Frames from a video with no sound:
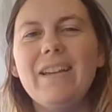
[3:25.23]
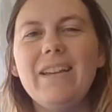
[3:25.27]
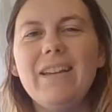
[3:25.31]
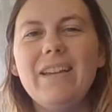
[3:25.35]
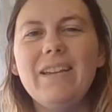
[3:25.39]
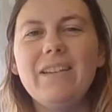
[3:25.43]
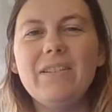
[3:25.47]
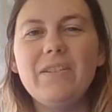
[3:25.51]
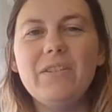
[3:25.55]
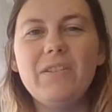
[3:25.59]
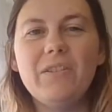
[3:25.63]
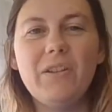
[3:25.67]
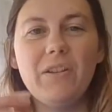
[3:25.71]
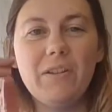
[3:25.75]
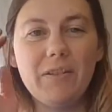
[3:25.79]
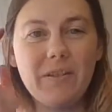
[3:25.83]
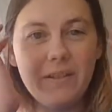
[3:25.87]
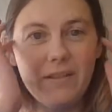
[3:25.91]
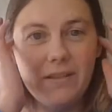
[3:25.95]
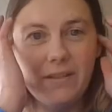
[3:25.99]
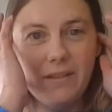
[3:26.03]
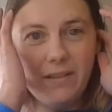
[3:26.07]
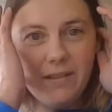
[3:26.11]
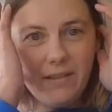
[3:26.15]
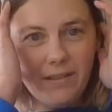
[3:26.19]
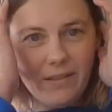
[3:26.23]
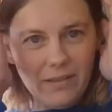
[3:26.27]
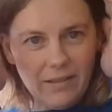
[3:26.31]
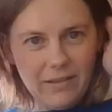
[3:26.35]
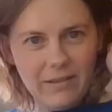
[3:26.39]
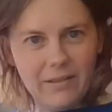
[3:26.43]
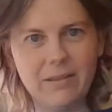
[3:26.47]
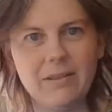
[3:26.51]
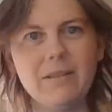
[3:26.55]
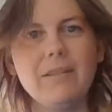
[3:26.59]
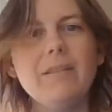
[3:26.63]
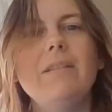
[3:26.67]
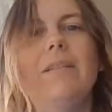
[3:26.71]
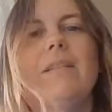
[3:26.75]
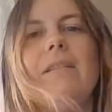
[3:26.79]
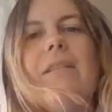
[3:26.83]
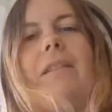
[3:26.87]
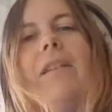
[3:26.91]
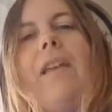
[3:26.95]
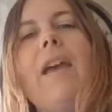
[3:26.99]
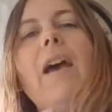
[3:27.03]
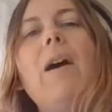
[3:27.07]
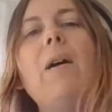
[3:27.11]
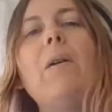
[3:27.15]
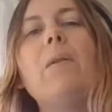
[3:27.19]
it's just
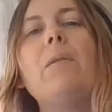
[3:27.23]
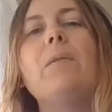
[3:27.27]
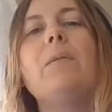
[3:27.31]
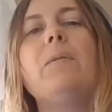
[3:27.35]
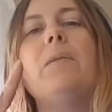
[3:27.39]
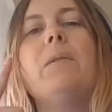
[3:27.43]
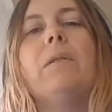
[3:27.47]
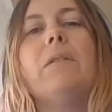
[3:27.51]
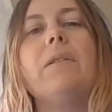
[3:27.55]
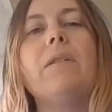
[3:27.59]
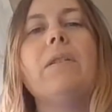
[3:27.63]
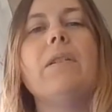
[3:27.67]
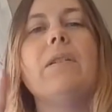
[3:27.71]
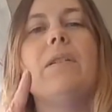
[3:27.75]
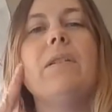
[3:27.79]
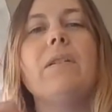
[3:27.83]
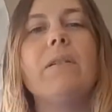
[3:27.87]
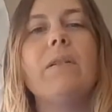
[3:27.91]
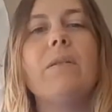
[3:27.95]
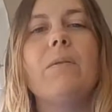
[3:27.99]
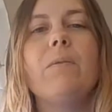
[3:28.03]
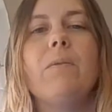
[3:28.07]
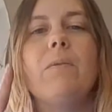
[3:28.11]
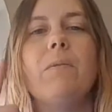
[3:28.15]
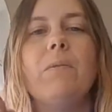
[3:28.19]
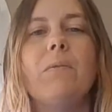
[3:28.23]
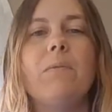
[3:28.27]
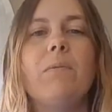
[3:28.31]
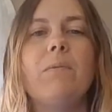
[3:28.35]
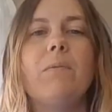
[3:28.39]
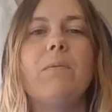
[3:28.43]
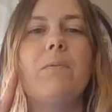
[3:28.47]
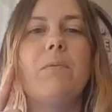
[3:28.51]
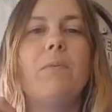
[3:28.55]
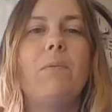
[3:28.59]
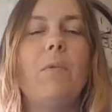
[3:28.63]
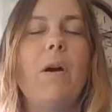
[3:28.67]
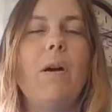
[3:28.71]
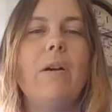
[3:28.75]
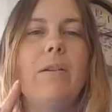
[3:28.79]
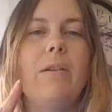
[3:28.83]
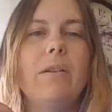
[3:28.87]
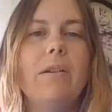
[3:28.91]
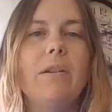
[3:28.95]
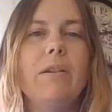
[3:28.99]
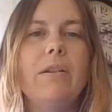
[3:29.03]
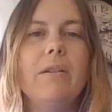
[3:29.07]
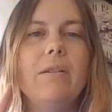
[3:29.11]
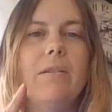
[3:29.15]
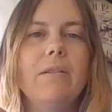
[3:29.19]
how
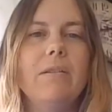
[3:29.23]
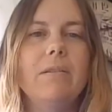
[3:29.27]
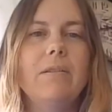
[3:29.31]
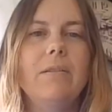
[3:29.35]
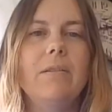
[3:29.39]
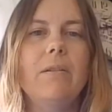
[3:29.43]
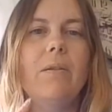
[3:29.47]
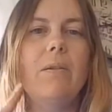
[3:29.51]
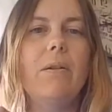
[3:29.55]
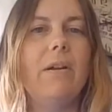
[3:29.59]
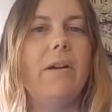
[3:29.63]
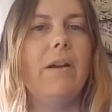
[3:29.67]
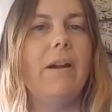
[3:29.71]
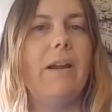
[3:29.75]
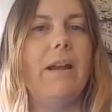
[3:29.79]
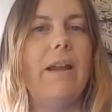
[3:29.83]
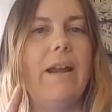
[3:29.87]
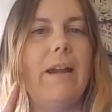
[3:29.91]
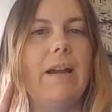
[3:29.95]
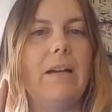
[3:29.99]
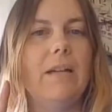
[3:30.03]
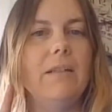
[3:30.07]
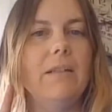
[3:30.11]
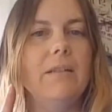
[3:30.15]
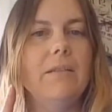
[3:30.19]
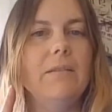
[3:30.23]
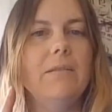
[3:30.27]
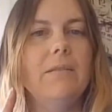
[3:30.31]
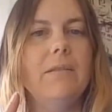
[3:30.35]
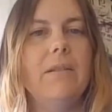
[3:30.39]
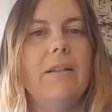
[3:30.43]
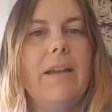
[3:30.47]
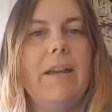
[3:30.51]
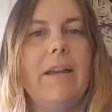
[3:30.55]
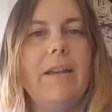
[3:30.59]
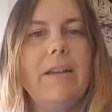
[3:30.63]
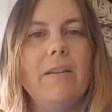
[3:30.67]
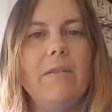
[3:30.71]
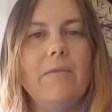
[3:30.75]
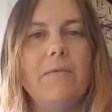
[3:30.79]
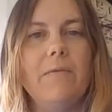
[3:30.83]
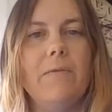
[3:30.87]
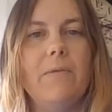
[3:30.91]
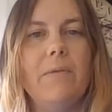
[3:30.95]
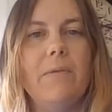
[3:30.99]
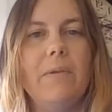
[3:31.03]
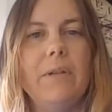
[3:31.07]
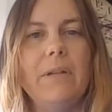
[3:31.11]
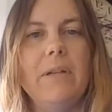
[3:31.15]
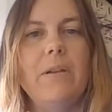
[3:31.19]
water or air, any
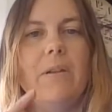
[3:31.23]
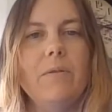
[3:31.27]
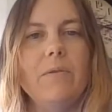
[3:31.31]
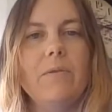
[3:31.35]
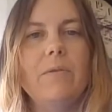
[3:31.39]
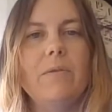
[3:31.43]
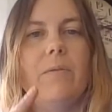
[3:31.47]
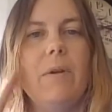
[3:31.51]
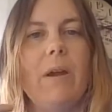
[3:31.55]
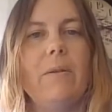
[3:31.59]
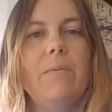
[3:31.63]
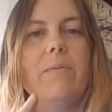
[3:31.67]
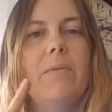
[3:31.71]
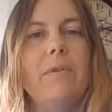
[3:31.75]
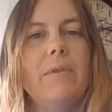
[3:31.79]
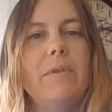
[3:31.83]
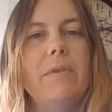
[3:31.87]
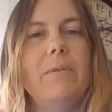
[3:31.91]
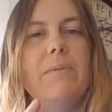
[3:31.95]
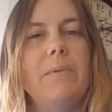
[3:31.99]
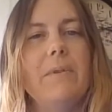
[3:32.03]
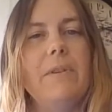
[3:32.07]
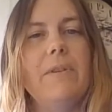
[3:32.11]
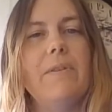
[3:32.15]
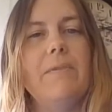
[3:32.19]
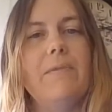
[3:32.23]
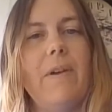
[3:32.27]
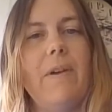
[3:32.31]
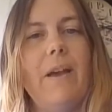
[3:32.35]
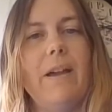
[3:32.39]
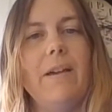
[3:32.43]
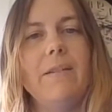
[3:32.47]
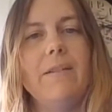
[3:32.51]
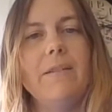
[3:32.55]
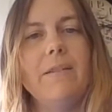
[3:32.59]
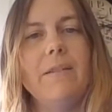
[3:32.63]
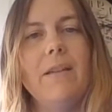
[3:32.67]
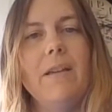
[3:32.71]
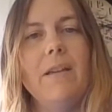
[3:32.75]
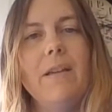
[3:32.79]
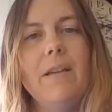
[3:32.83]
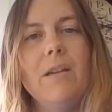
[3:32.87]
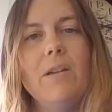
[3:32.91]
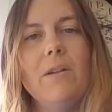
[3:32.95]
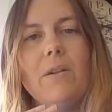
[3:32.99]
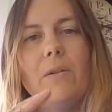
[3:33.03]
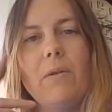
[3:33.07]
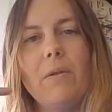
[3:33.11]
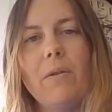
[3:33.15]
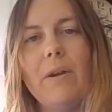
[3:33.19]
fluid, goes around really, really fast,
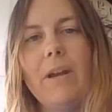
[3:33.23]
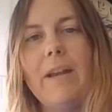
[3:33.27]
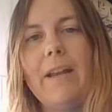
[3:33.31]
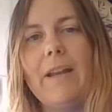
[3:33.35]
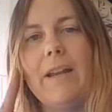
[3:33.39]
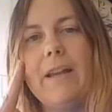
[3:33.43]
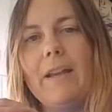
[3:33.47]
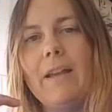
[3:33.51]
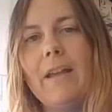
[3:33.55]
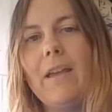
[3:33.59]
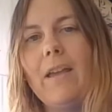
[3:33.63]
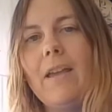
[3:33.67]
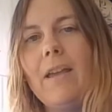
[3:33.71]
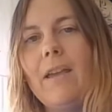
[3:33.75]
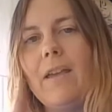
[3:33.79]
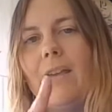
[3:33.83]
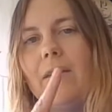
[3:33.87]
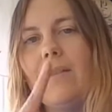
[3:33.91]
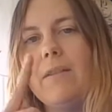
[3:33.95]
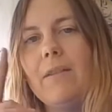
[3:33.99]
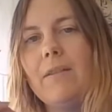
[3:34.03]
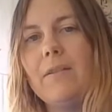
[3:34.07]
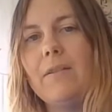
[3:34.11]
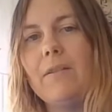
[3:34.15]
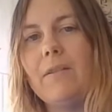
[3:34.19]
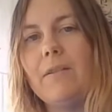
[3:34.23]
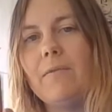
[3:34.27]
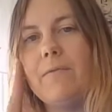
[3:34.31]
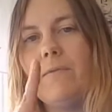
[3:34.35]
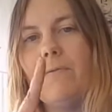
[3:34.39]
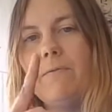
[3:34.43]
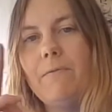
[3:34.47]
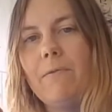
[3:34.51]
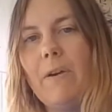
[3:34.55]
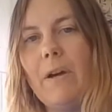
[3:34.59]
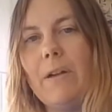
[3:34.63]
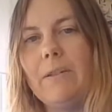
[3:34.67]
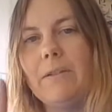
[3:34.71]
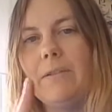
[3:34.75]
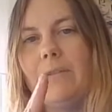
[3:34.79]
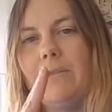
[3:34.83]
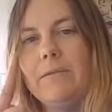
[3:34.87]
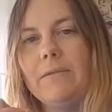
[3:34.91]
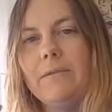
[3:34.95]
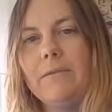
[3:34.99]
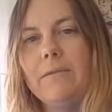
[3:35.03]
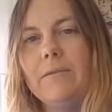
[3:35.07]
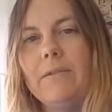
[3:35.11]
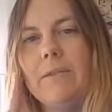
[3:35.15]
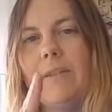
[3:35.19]
creating this
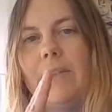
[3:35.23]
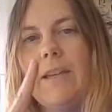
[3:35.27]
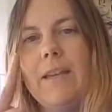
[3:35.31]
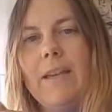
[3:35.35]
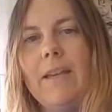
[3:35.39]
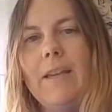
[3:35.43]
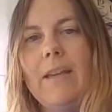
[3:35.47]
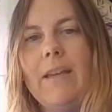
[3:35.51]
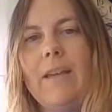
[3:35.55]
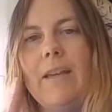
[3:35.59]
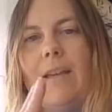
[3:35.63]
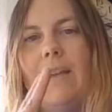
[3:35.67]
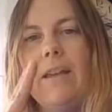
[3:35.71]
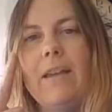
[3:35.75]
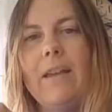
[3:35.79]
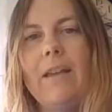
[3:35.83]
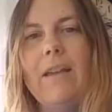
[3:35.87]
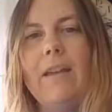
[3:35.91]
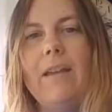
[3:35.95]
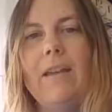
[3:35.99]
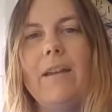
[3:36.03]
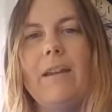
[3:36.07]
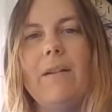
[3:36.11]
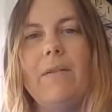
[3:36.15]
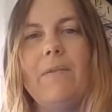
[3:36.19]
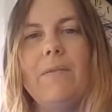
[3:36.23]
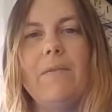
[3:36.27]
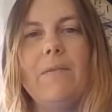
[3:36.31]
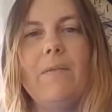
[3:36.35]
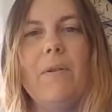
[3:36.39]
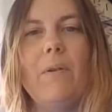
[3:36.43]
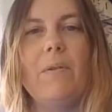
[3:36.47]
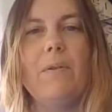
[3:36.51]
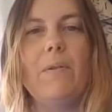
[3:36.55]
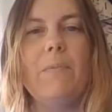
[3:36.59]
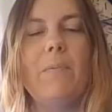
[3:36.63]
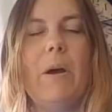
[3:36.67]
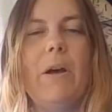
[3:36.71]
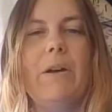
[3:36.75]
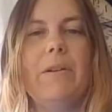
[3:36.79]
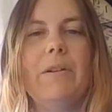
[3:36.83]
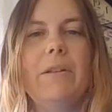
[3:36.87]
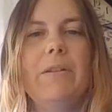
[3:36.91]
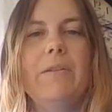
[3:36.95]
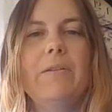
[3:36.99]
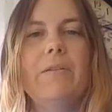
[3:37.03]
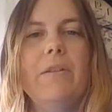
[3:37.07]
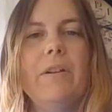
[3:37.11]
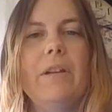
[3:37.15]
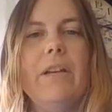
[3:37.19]
funnel, and all the
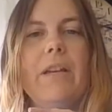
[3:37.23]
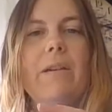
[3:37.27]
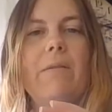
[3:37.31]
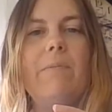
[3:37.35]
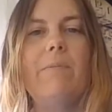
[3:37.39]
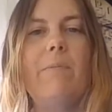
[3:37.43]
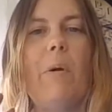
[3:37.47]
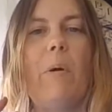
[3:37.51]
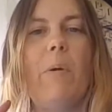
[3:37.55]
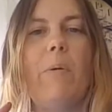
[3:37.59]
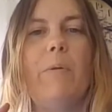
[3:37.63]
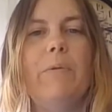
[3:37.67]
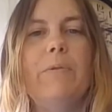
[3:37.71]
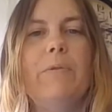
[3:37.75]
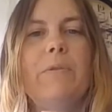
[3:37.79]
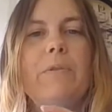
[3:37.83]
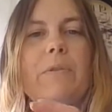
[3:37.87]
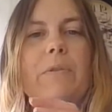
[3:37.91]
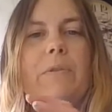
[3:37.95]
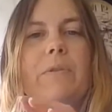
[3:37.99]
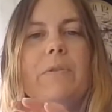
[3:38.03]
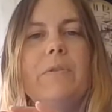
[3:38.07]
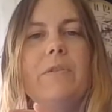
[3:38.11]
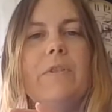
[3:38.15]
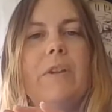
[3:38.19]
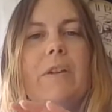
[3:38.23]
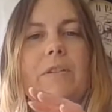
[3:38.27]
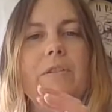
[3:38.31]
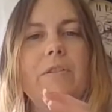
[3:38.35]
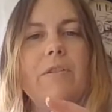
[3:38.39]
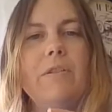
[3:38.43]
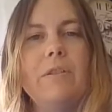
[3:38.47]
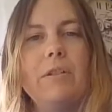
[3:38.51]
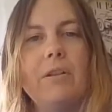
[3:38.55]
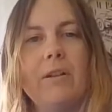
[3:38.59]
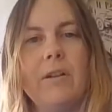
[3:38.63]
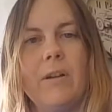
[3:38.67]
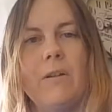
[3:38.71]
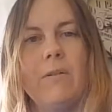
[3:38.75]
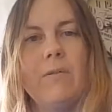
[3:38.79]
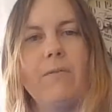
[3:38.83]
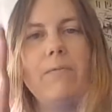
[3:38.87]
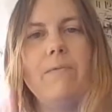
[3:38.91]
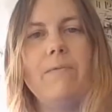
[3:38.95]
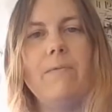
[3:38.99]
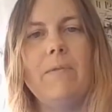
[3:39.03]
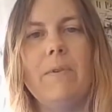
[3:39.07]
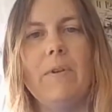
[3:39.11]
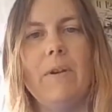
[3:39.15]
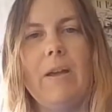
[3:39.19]
molecules are getting pulled to center
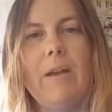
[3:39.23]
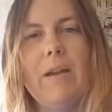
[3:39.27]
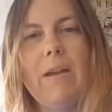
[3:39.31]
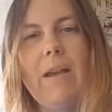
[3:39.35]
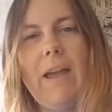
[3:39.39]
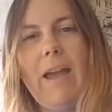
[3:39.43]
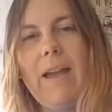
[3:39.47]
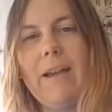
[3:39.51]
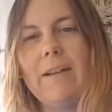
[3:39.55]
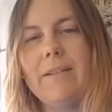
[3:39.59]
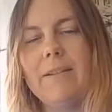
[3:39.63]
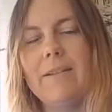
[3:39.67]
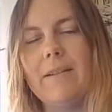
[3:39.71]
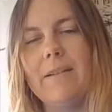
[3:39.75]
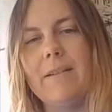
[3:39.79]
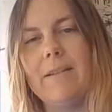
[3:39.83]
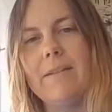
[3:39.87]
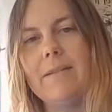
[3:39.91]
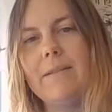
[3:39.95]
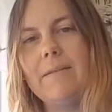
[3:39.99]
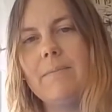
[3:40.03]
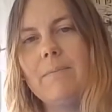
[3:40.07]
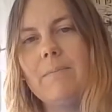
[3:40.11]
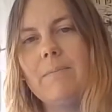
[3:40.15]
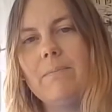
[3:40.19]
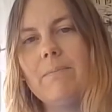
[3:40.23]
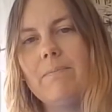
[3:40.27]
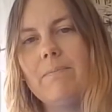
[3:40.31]
axis.